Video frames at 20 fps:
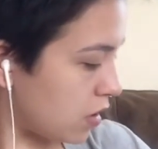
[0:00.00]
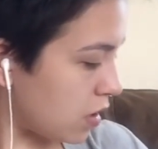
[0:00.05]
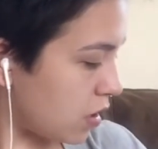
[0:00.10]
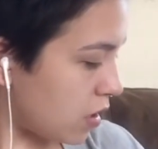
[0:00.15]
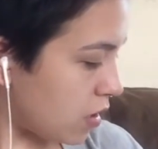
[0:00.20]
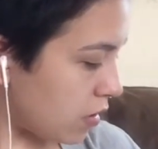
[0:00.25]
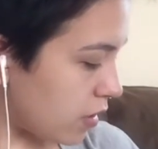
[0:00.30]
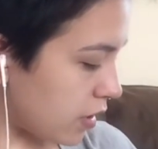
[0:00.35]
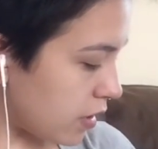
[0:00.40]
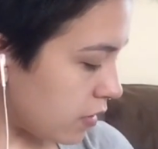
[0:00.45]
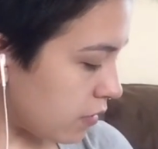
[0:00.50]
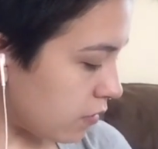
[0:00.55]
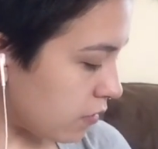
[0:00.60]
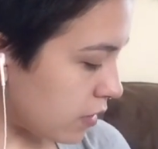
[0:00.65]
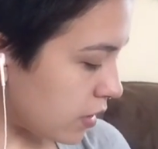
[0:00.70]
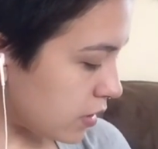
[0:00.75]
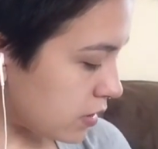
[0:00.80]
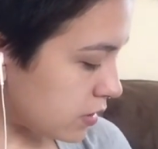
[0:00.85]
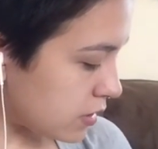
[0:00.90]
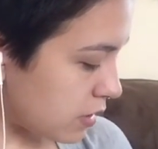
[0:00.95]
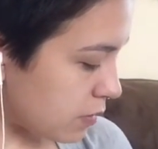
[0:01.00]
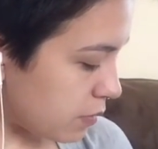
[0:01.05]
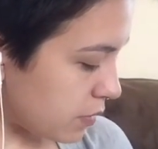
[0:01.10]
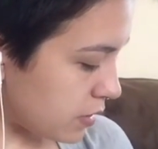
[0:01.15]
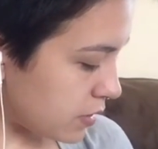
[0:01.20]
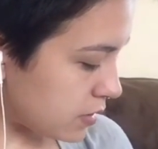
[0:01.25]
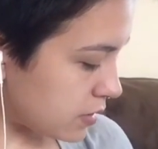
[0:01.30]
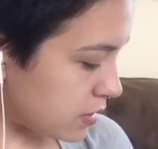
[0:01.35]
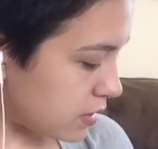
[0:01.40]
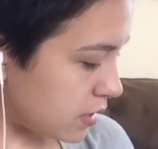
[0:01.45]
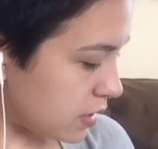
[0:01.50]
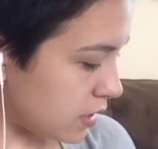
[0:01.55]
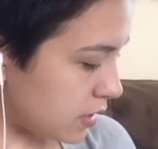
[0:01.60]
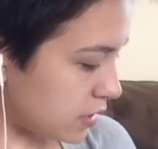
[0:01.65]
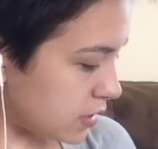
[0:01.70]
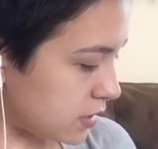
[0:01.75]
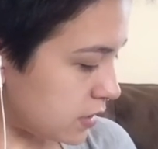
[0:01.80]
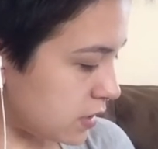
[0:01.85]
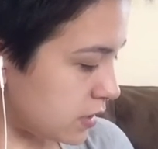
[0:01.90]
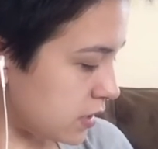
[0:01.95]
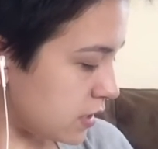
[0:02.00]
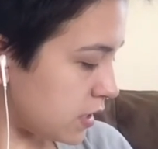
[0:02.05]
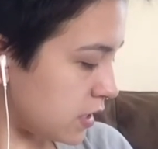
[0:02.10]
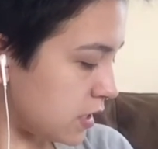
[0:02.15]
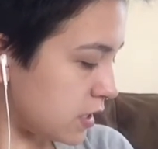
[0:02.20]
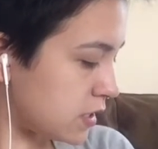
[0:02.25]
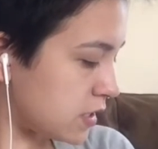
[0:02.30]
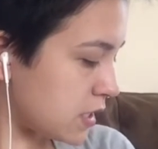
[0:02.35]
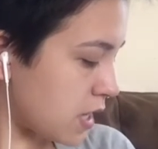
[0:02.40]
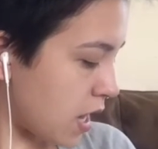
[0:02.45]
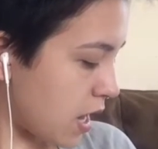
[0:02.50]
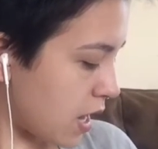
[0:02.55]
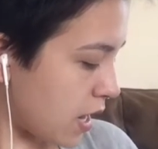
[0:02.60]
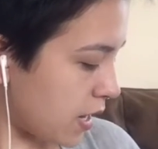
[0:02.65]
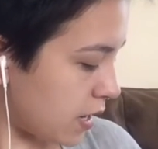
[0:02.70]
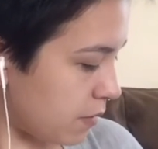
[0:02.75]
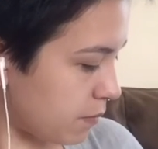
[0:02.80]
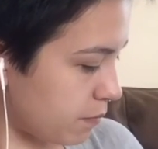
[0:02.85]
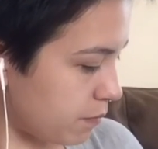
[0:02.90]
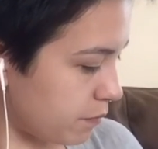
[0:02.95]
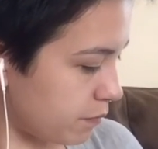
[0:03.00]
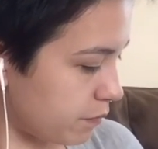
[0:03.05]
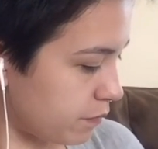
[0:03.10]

Okay, next up is the tea time